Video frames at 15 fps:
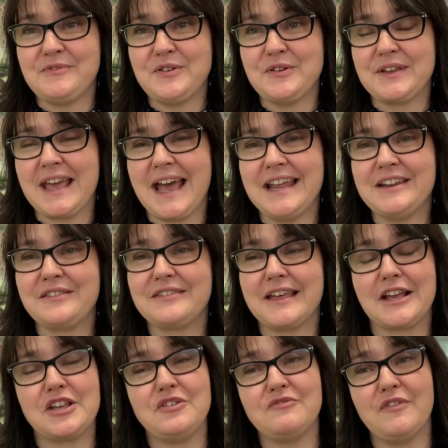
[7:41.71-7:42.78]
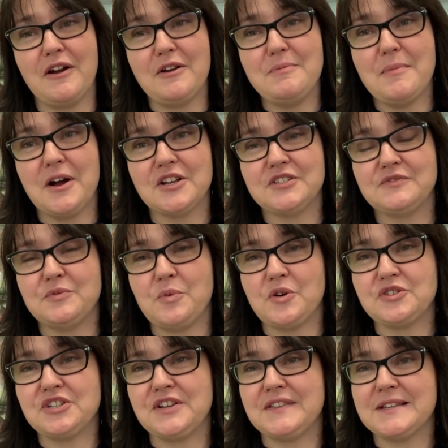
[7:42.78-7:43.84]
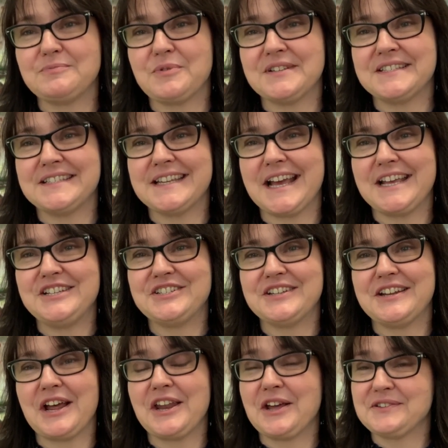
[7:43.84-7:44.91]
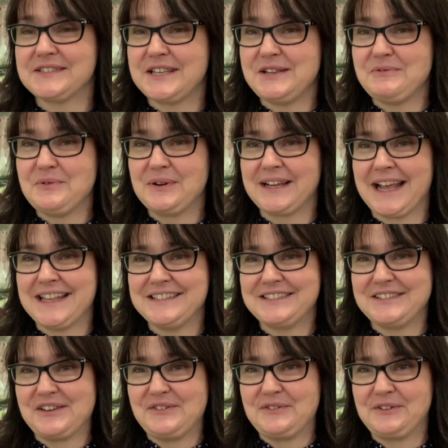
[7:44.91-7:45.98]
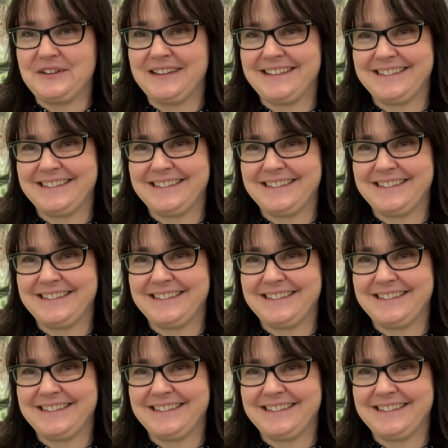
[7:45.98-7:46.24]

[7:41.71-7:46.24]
you again and thank you very much for watching this presentation and I'll see you all again soon.